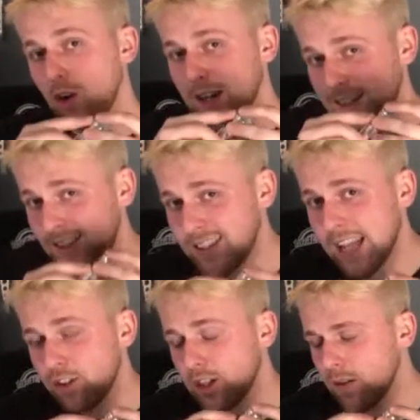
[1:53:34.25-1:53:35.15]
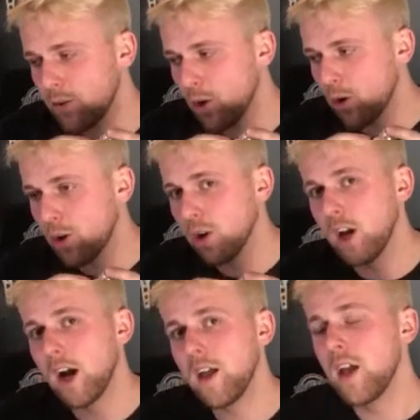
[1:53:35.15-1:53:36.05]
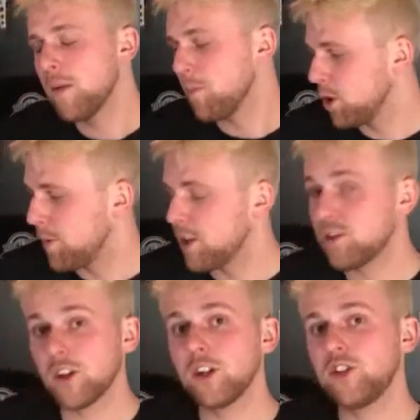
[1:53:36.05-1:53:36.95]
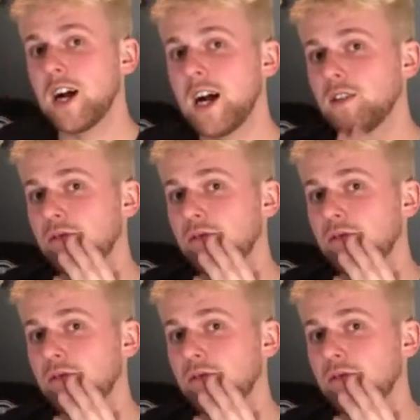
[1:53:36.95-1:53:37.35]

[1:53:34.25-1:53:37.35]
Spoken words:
and a stitching of your colour, but there'll be a surcharge of